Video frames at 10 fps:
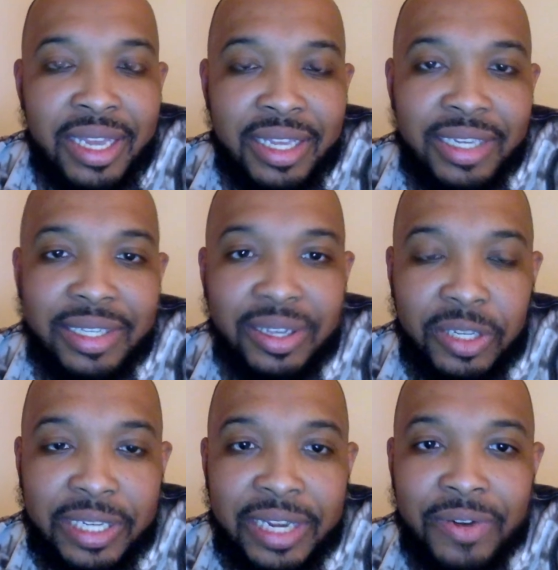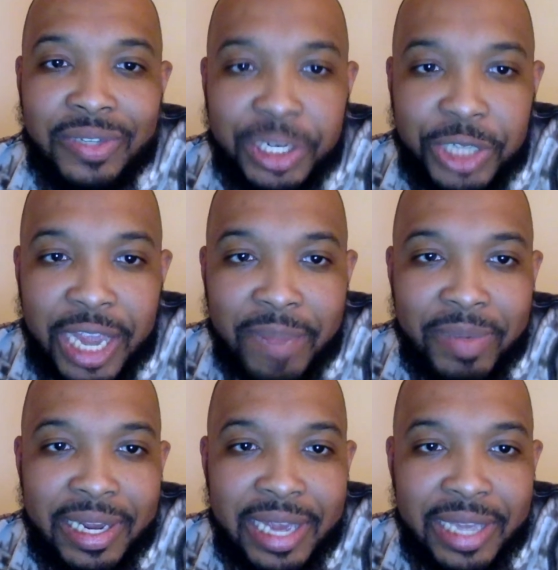These are the centers that Shaq
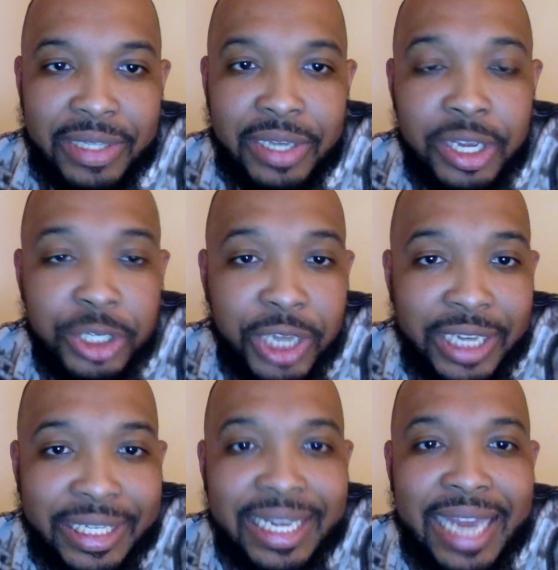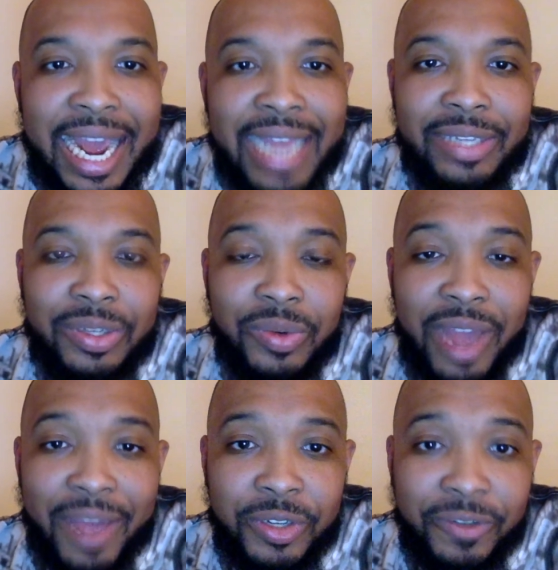played against. Jason Collins, who
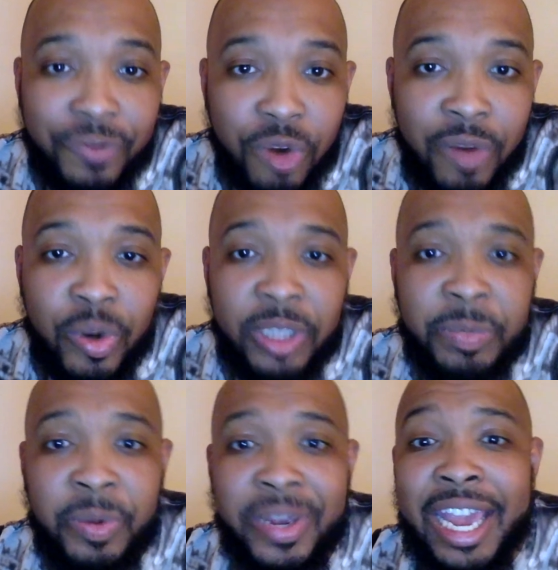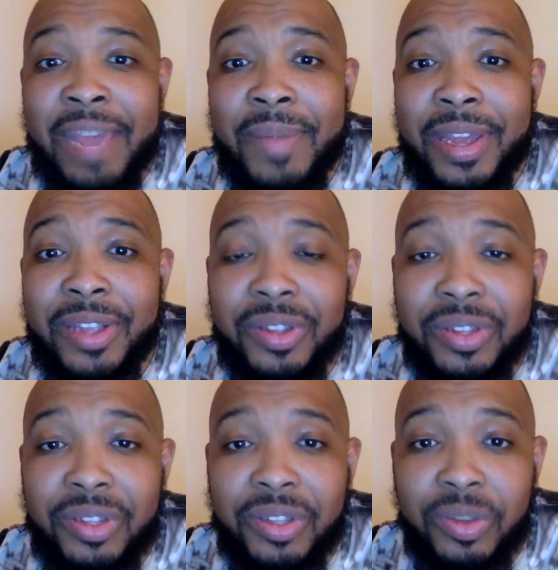averaged 4 points per game and
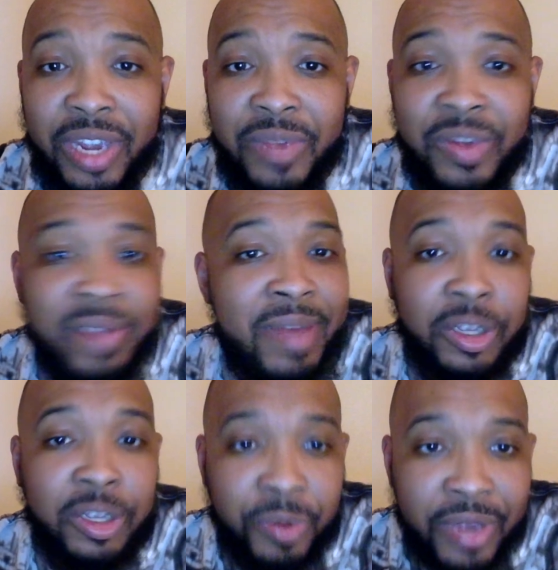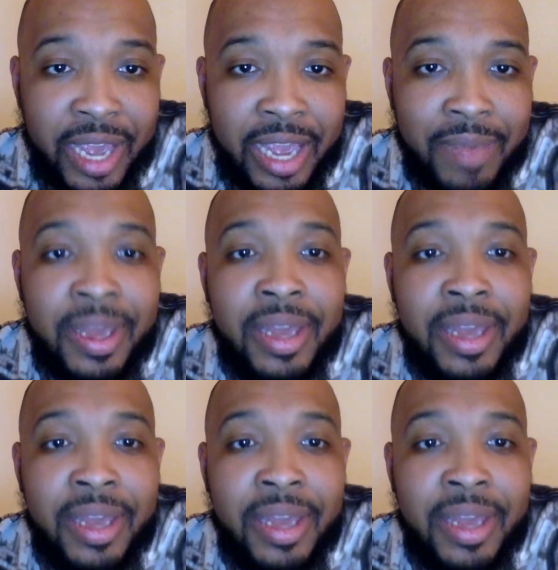3 rebounds per game.